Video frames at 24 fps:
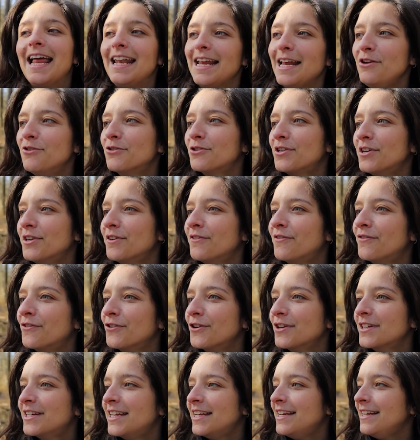And then you turn
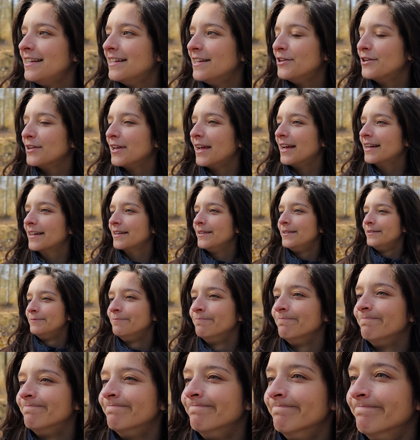14 and you're like,
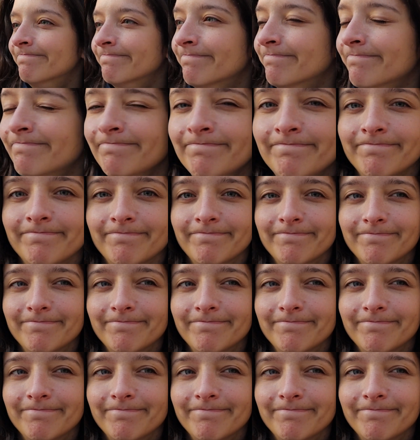hmm,